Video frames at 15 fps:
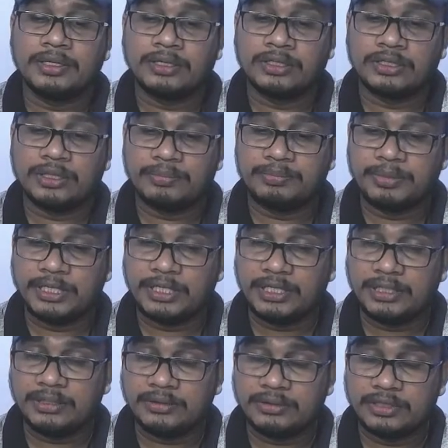The
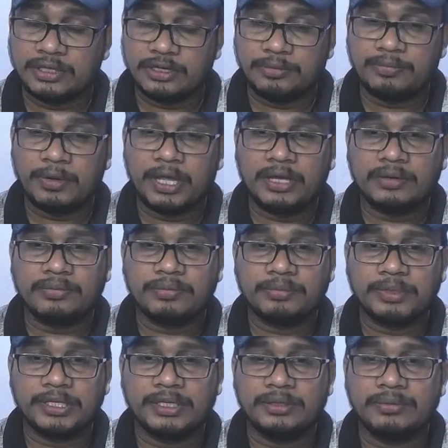B, the reply of
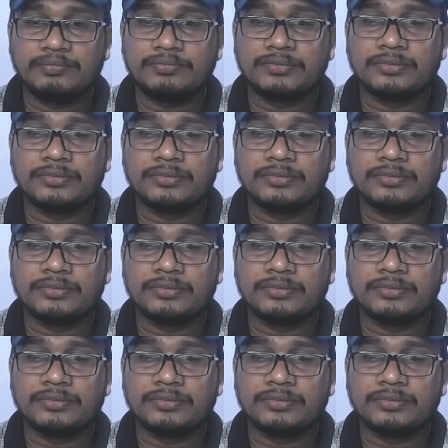B